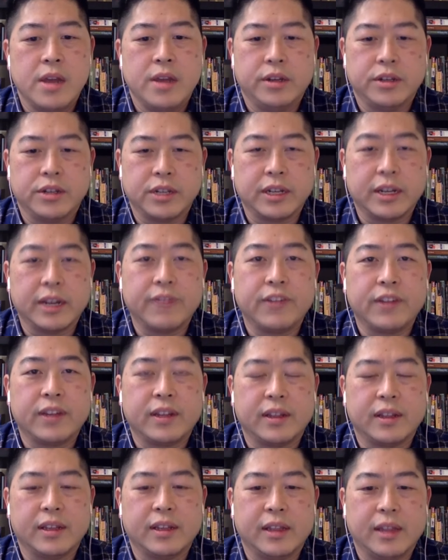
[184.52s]
you're
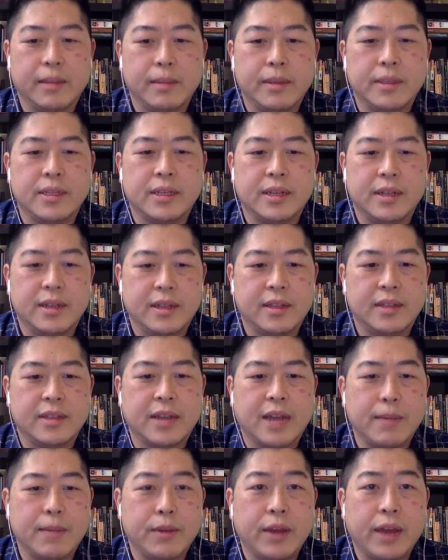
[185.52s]
significantly limited in the
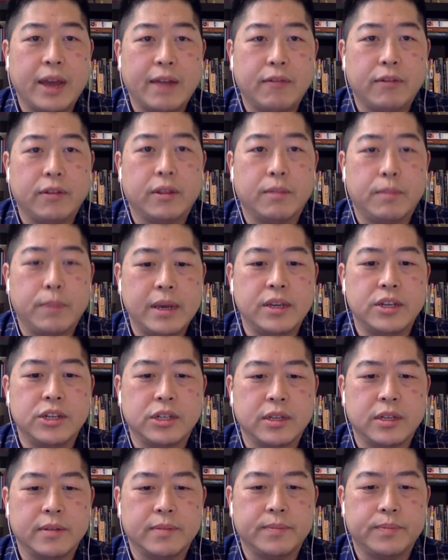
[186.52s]
time you have with the
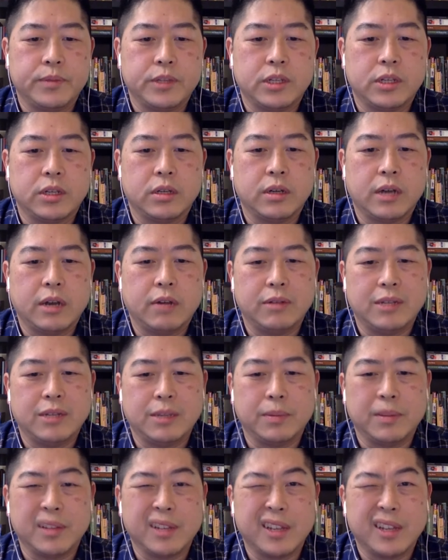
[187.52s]
patient. So, I would
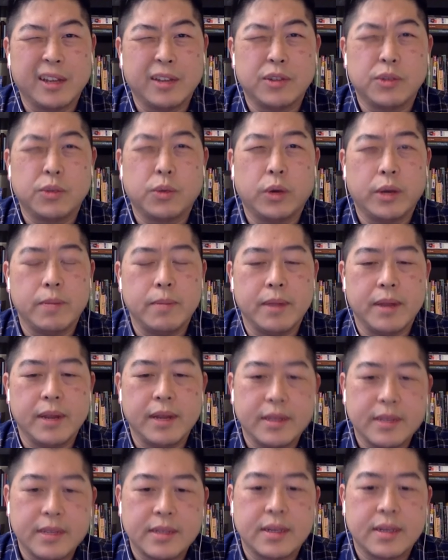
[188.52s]
typically get 20
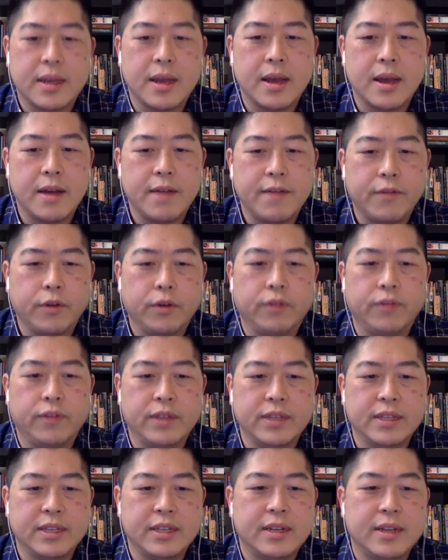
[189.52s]
minutes uh, for a
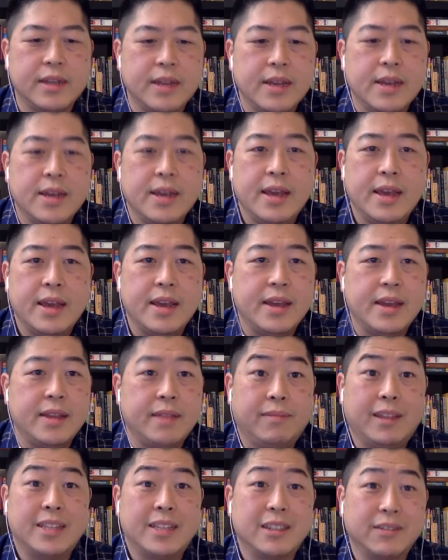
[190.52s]
visit,
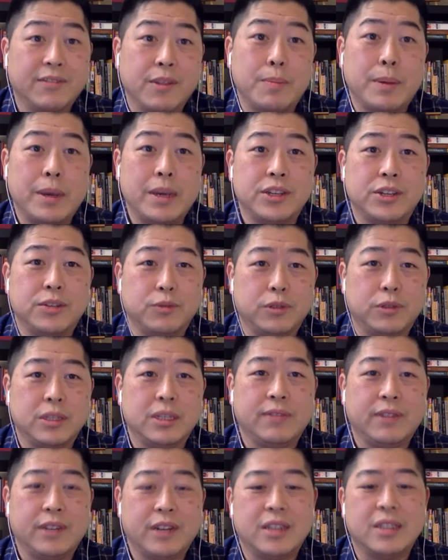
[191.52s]
and that's if the patient was
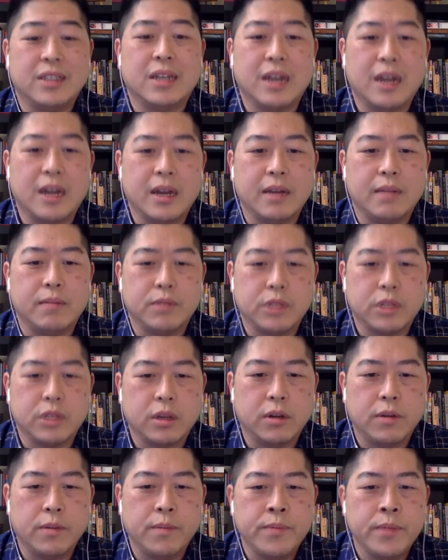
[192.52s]
even on time.
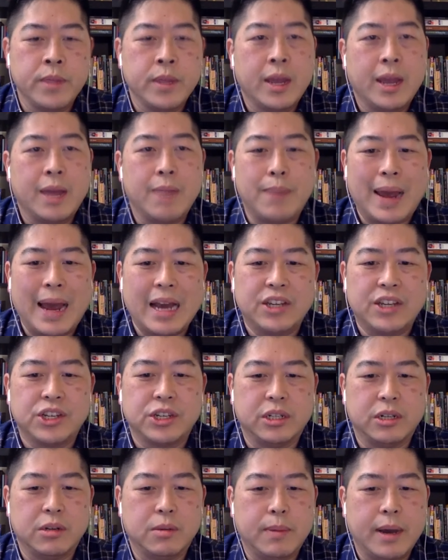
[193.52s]
So, I'm
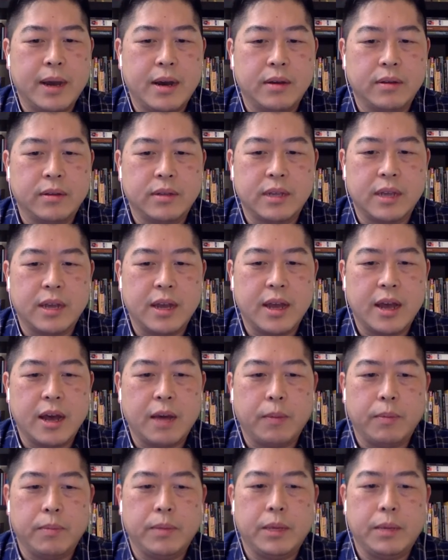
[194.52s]
passionate about uh,
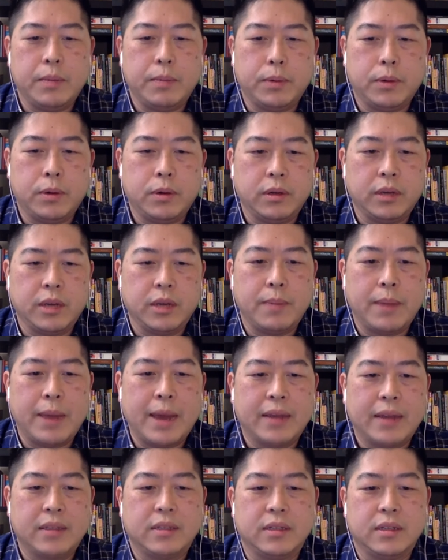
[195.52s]
helping people get
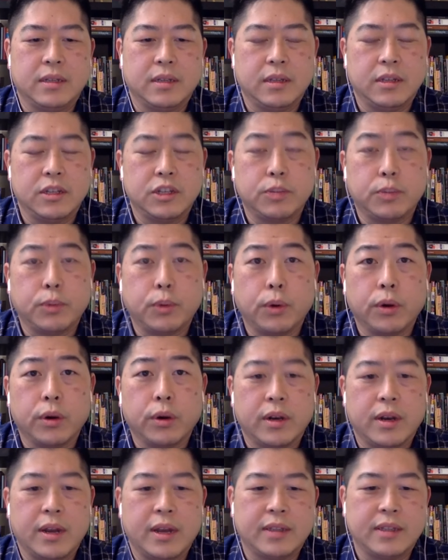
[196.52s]
back to the
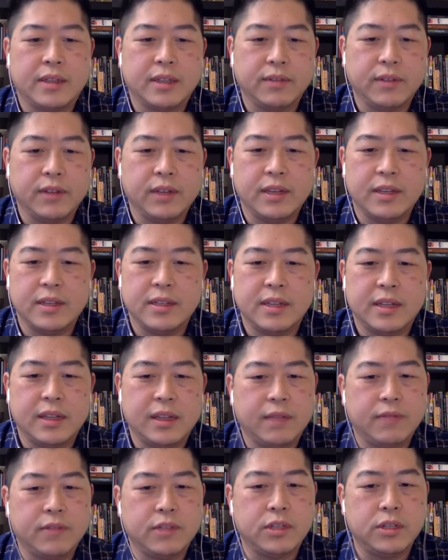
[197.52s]
sport and activities they
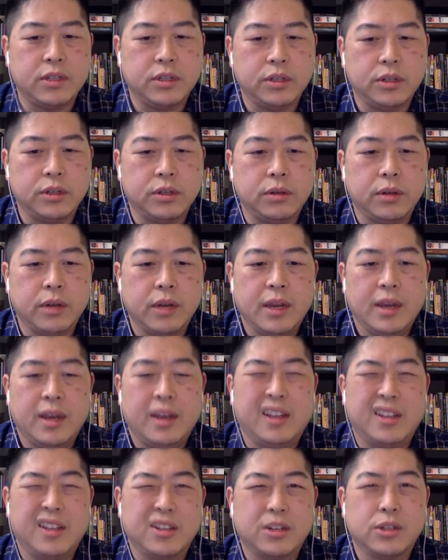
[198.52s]
love to do.
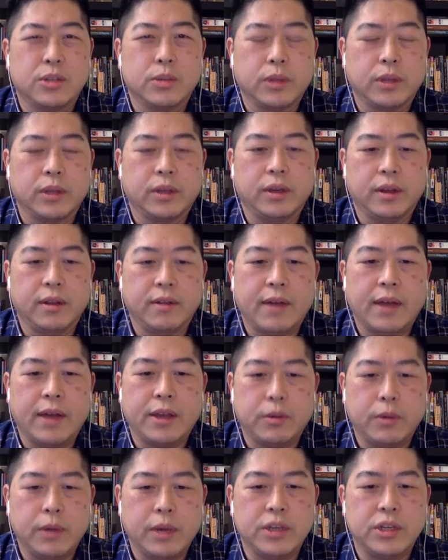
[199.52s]
And that starts with a good
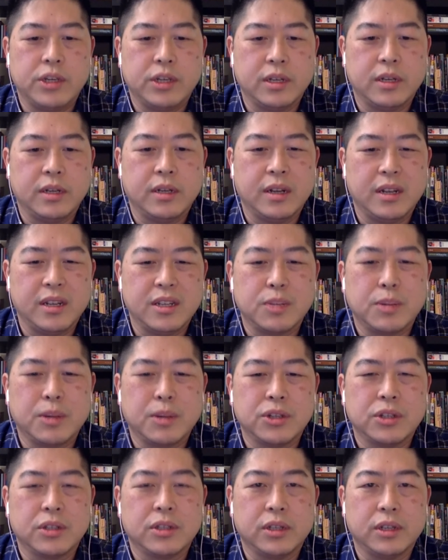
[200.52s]
evaluation and
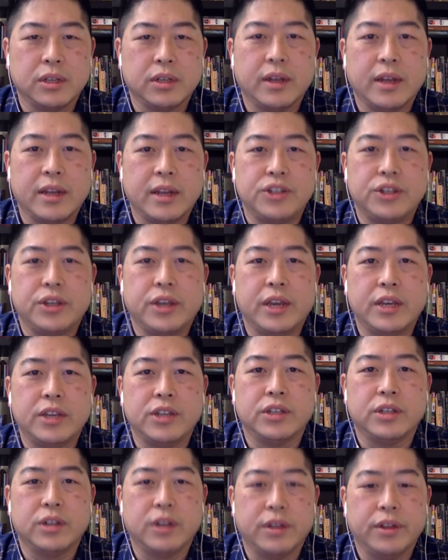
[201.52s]
especially good
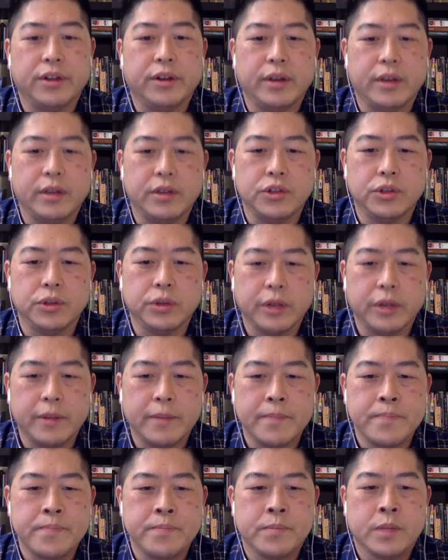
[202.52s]
education on their injury.
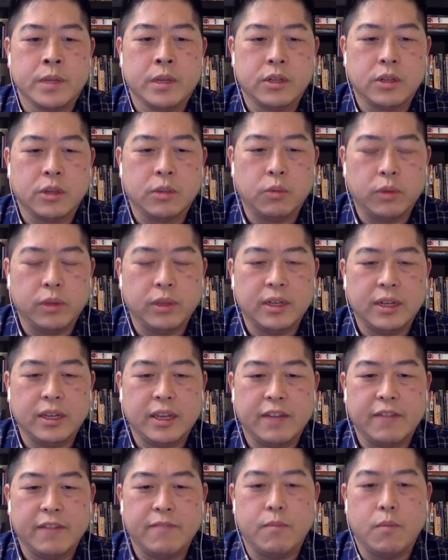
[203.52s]
So I'm willing to
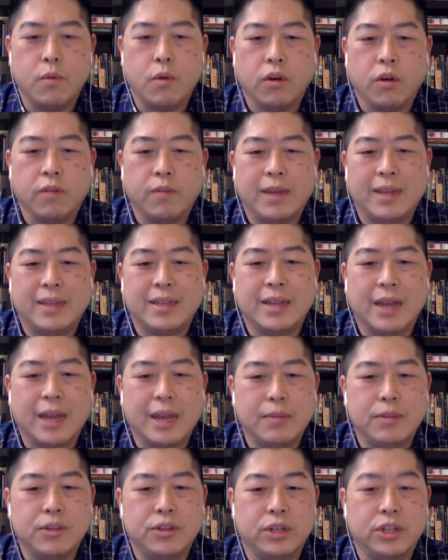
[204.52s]
give more of my
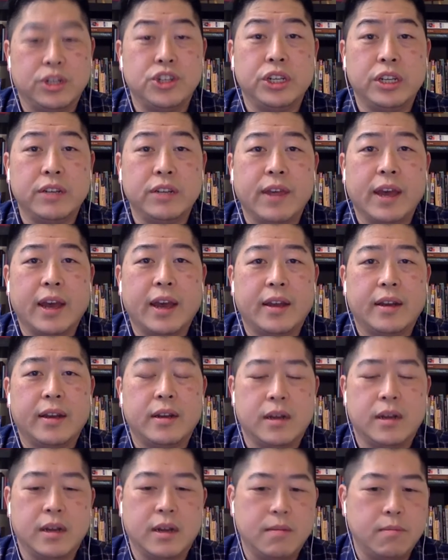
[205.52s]
time to achieve that,
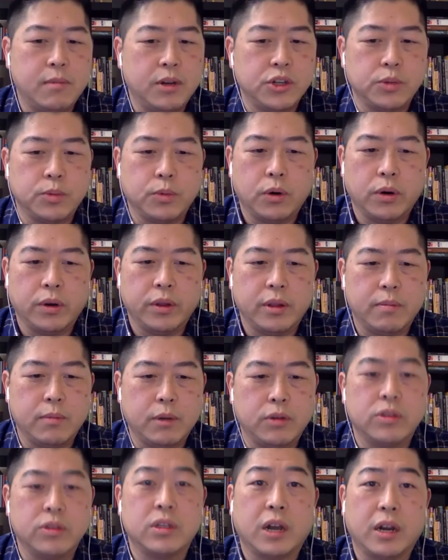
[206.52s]
uh, much more than
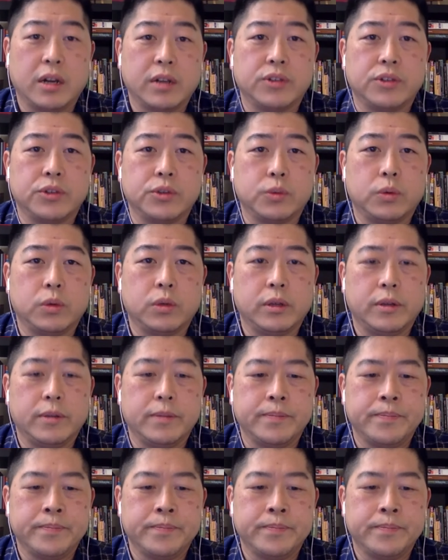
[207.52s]
most doctors would.